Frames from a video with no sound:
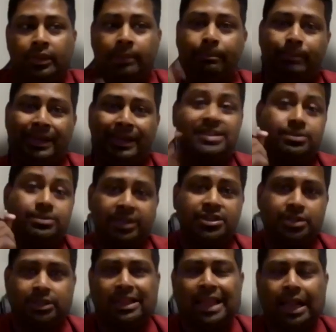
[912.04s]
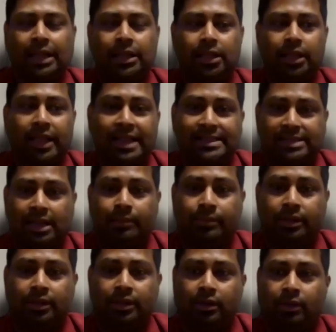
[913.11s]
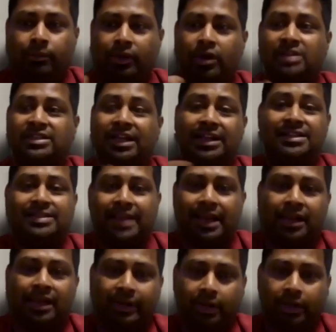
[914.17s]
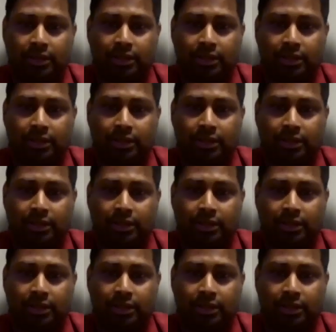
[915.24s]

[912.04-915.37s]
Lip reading: please mention that example because it is relevant.